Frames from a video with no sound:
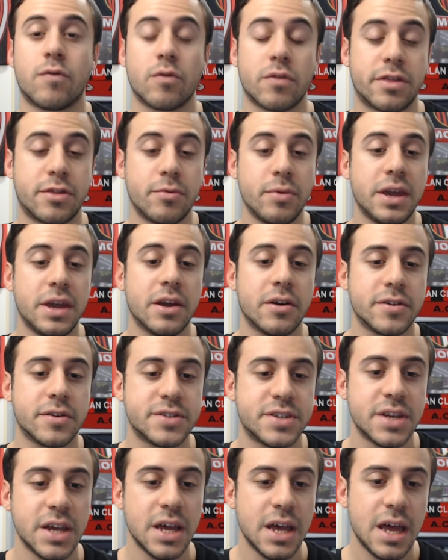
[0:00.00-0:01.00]
3
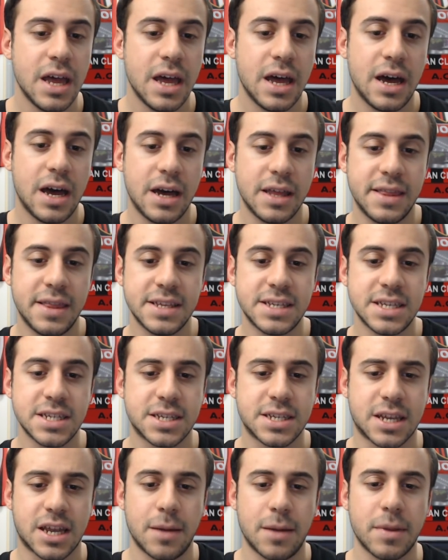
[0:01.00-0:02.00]
years. This
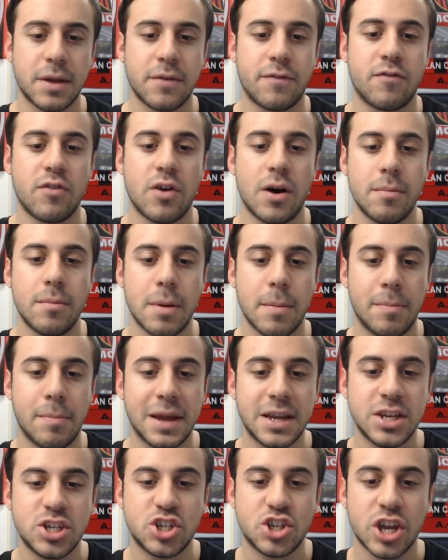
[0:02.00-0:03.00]
is coming from
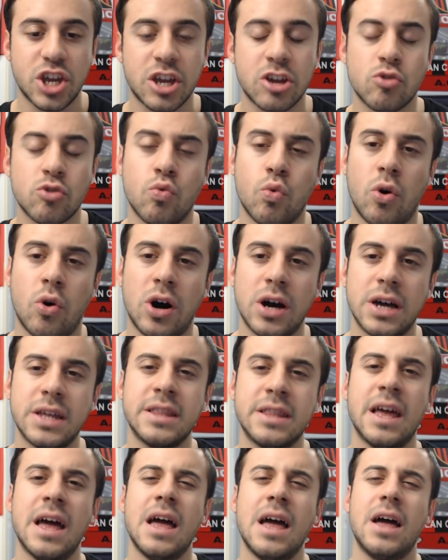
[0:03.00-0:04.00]
Beijing
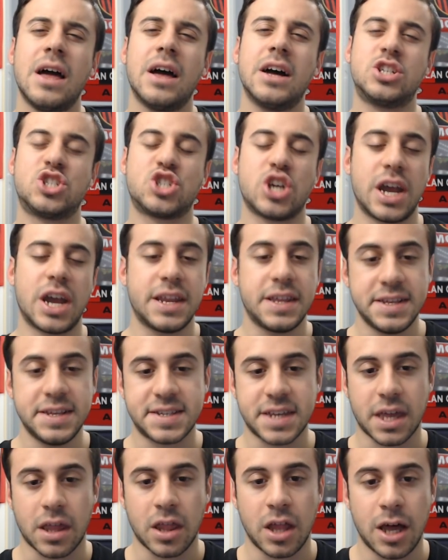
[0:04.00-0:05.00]
Guan, a
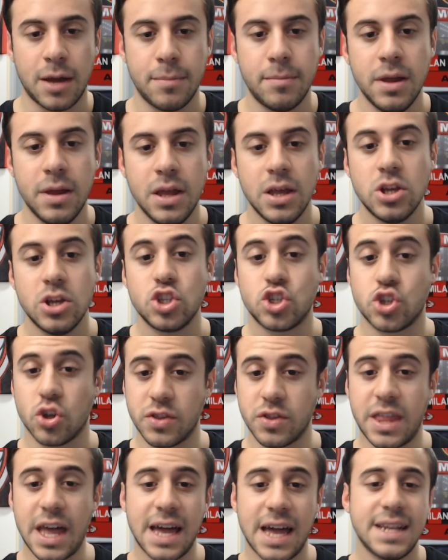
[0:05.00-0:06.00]
Chinese club.
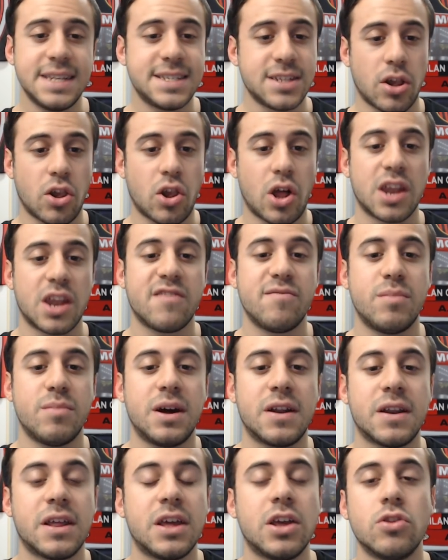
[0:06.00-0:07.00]
So that is a lot of
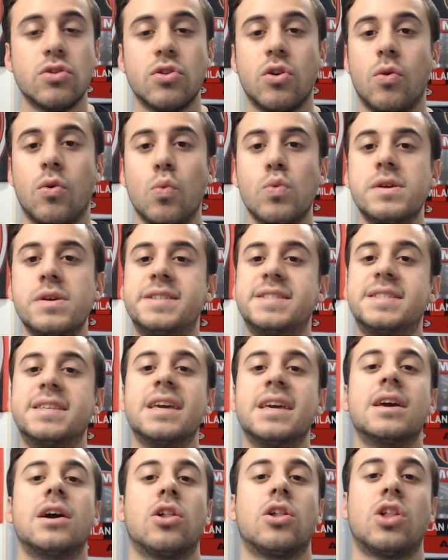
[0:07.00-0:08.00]
money. You know, we
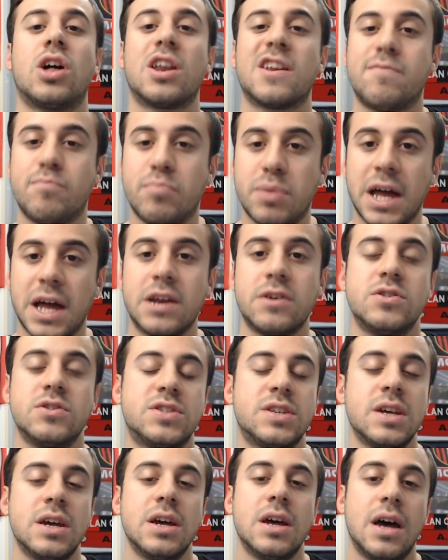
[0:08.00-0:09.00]
see a lot of
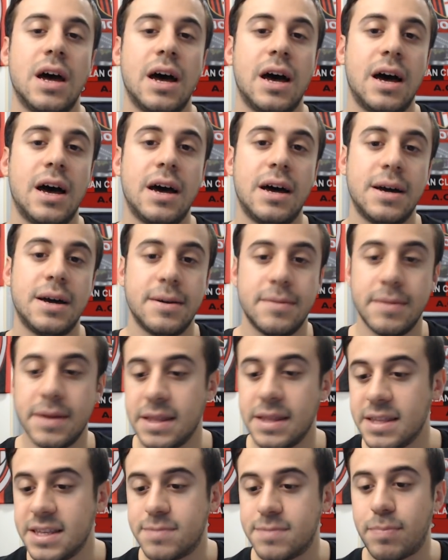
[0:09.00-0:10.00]
players
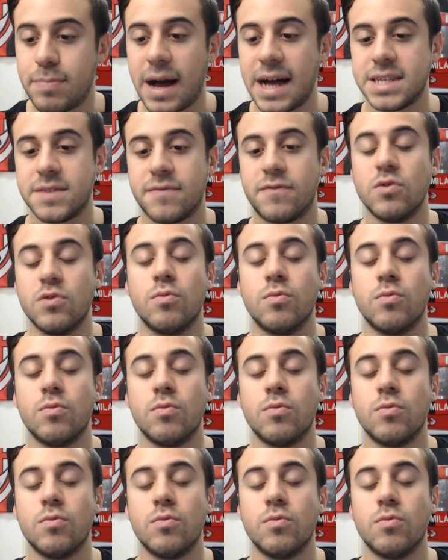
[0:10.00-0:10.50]
in these past few